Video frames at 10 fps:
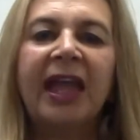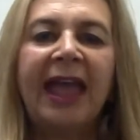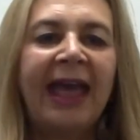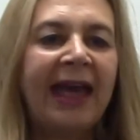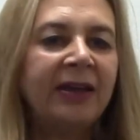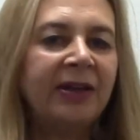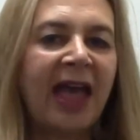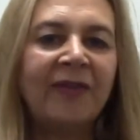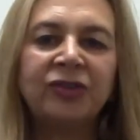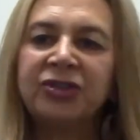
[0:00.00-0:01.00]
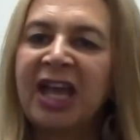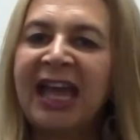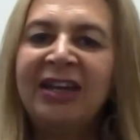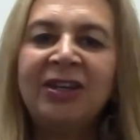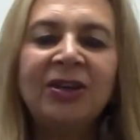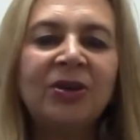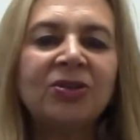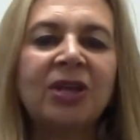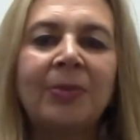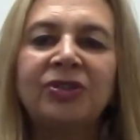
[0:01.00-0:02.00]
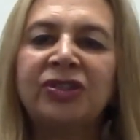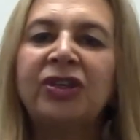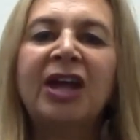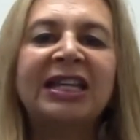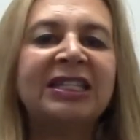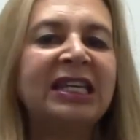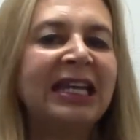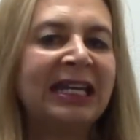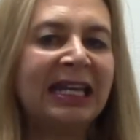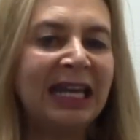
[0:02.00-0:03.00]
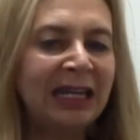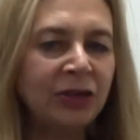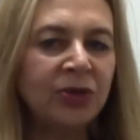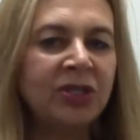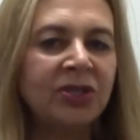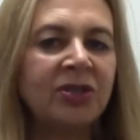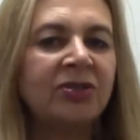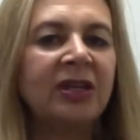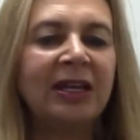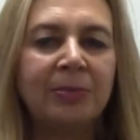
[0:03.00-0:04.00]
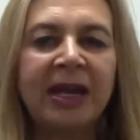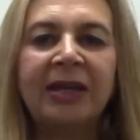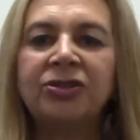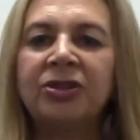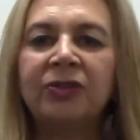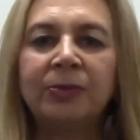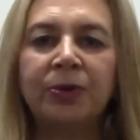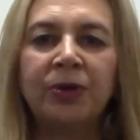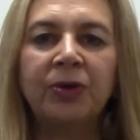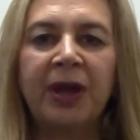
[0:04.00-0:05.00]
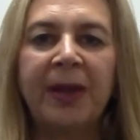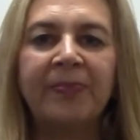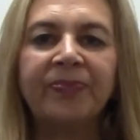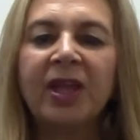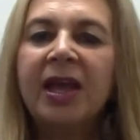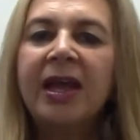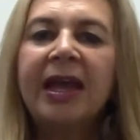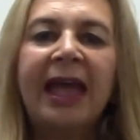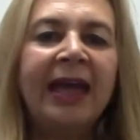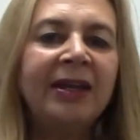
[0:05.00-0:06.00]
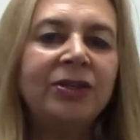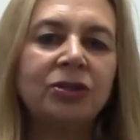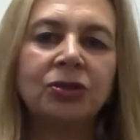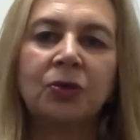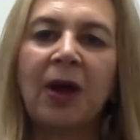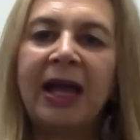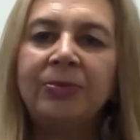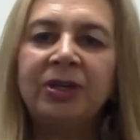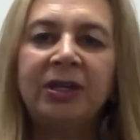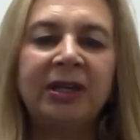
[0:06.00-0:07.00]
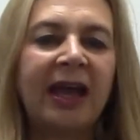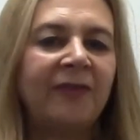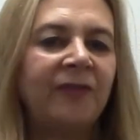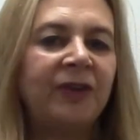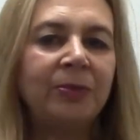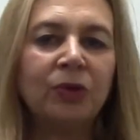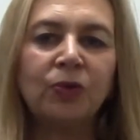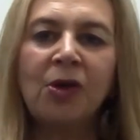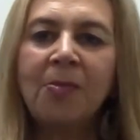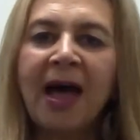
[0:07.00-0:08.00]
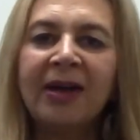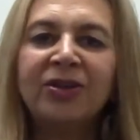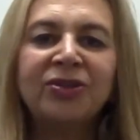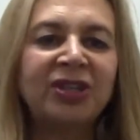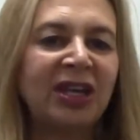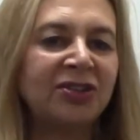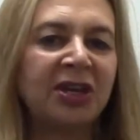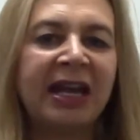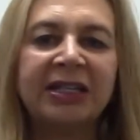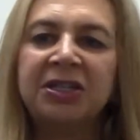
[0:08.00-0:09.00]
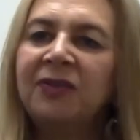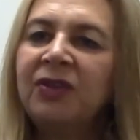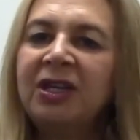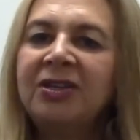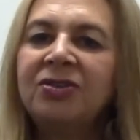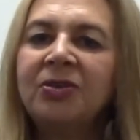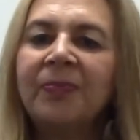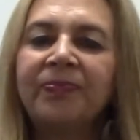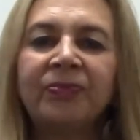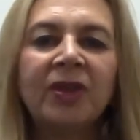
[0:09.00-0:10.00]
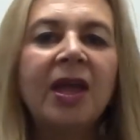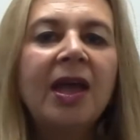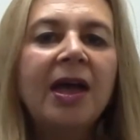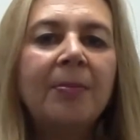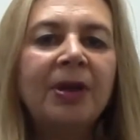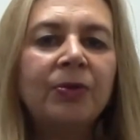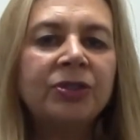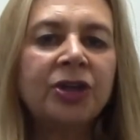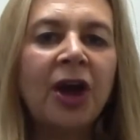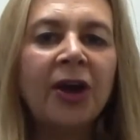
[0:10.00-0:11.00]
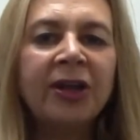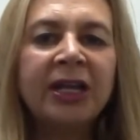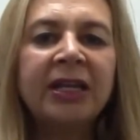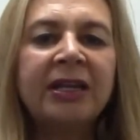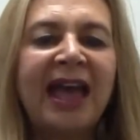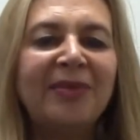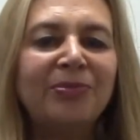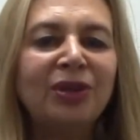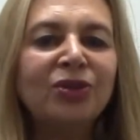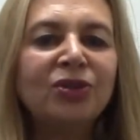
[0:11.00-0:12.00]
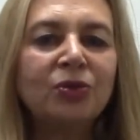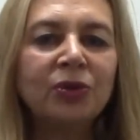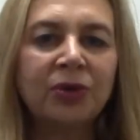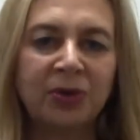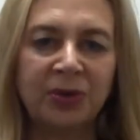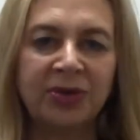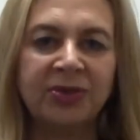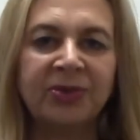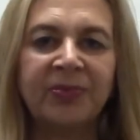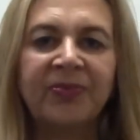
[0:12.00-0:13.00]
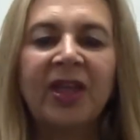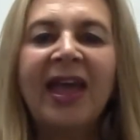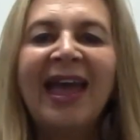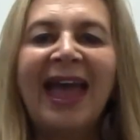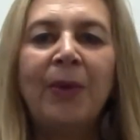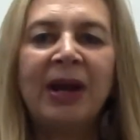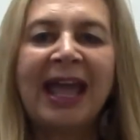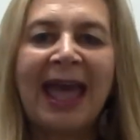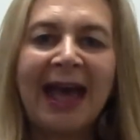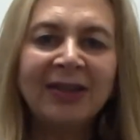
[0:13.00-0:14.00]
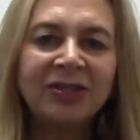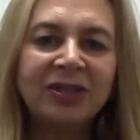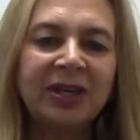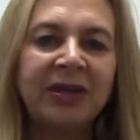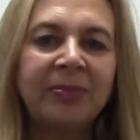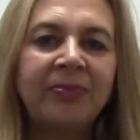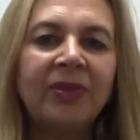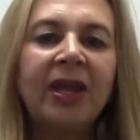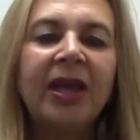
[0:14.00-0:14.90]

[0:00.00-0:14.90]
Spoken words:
And after 10 years, I'm still not seeing any increases in my engineering program. And he described it, it had female role models, hands-on activities, but it was targeted at middle school girls. And when I asked him